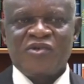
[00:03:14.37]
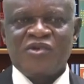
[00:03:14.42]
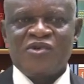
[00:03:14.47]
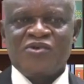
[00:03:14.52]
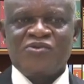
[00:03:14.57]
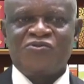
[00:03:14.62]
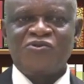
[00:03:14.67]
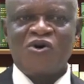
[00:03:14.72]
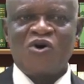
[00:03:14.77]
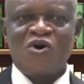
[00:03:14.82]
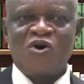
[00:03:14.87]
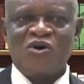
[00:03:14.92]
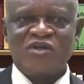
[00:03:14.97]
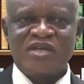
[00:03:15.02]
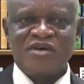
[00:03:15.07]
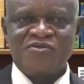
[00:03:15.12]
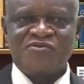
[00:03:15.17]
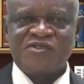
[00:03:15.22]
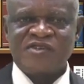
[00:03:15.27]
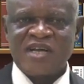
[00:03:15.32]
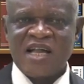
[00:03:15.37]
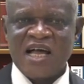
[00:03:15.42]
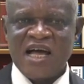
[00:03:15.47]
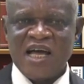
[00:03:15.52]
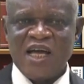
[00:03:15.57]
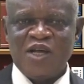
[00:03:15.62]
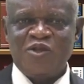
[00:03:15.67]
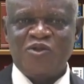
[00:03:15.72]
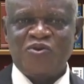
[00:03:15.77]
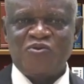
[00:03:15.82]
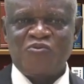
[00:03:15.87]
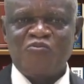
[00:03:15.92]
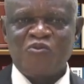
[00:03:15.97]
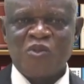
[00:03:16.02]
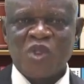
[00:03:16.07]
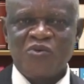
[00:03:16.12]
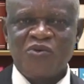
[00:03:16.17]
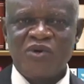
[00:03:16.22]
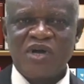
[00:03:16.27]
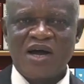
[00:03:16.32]
So on the slide,
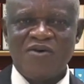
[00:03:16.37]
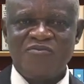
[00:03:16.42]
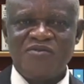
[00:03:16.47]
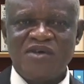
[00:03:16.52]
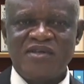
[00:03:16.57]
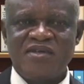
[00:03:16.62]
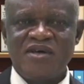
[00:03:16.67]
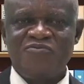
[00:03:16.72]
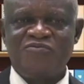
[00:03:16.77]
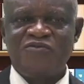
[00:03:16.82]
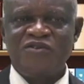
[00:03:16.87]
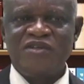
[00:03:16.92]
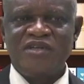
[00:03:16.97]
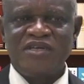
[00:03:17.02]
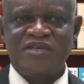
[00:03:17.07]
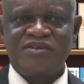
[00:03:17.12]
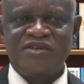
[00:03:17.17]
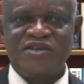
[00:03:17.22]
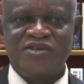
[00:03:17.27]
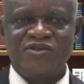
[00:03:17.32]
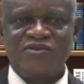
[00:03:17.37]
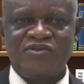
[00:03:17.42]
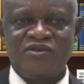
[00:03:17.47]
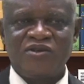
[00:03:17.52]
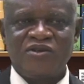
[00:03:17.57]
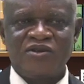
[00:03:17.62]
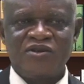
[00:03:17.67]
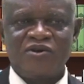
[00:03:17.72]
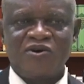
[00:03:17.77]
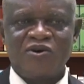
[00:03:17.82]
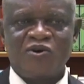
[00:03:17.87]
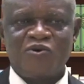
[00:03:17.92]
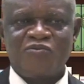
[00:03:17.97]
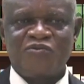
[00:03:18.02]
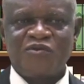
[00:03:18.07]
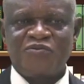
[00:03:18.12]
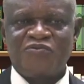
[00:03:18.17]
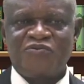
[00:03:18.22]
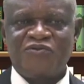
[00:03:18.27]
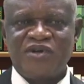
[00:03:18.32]
we have the definition of
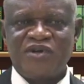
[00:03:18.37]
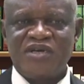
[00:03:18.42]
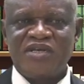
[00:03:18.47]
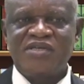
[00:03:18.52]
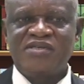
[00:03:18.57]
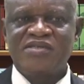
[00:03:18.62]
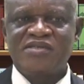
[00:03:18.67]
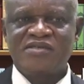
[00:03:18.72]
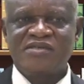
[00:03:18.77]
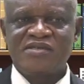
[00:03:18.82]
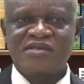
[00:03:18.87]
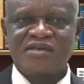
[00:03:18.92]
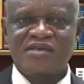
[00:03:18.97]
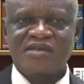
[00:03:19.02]
a phrase